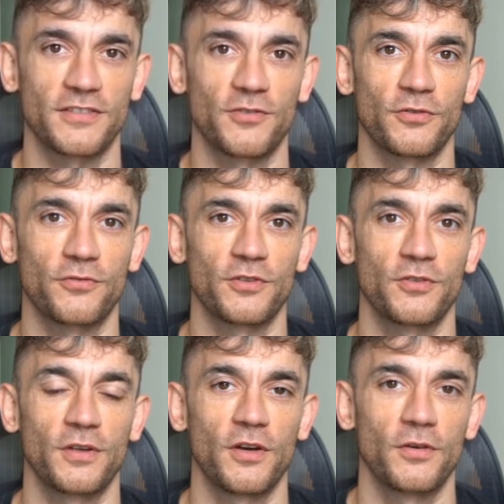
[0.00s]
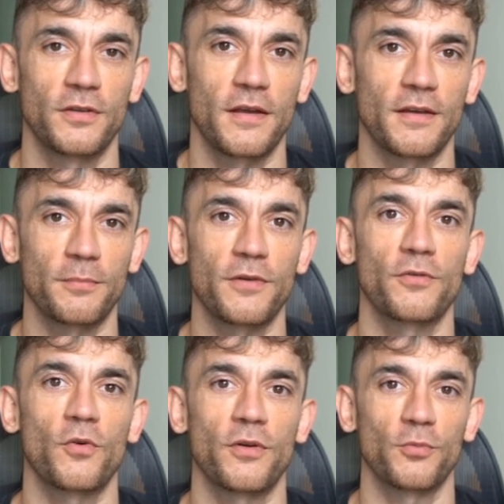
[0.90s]
to review the code
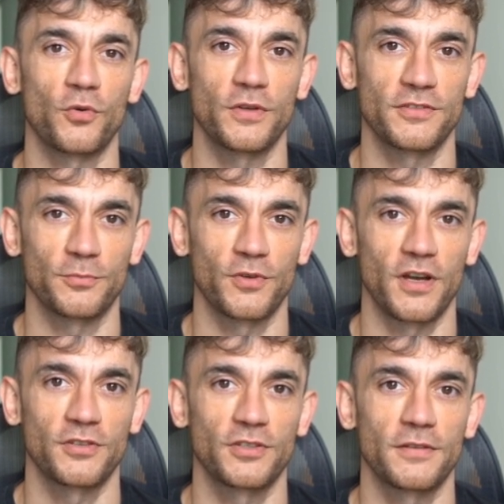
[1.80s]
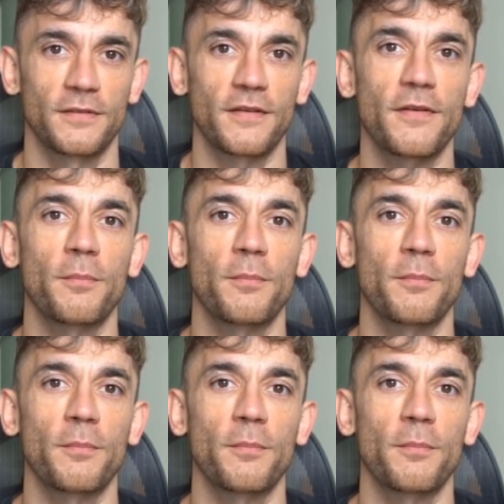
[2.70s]
before deploying to production.